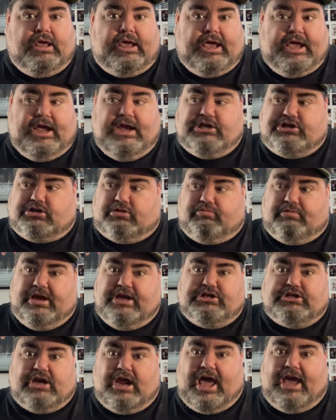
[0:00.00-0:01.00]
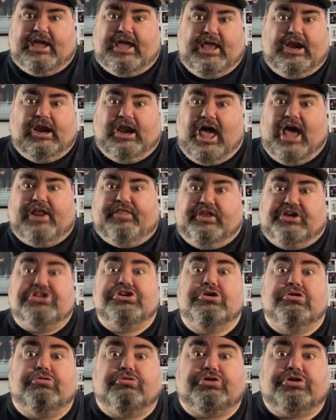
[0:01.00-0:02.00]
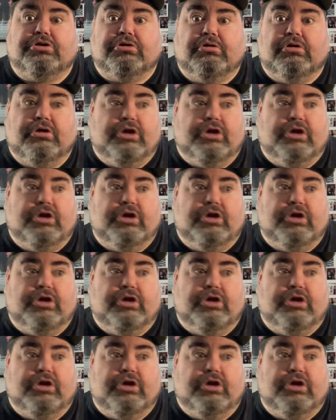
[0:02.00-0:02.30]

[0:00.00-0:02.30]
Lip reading: He's the reason I get a lot of this news.